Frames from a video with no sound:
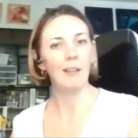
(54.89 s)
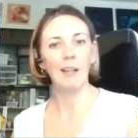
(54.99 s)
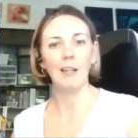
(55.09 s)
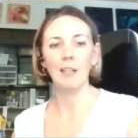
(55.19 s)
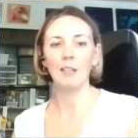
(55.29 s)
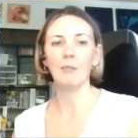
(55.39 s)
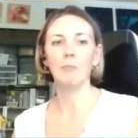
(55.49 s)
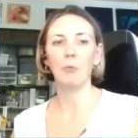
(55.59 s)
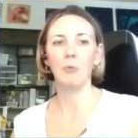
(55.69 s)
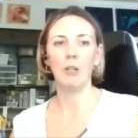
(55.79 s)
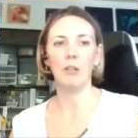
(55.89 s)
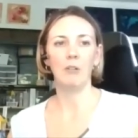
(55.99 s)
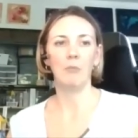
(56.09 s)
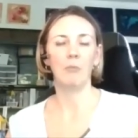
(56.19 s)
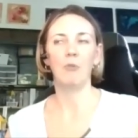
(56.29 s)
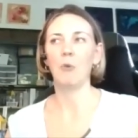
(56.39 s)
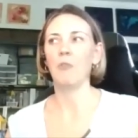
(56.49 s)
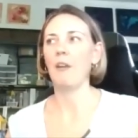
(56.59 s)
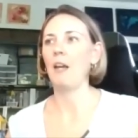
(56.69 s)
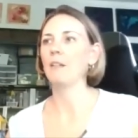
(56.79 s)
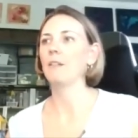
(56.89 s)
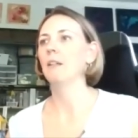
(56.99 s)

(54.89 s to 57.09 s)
And in, uh, before that,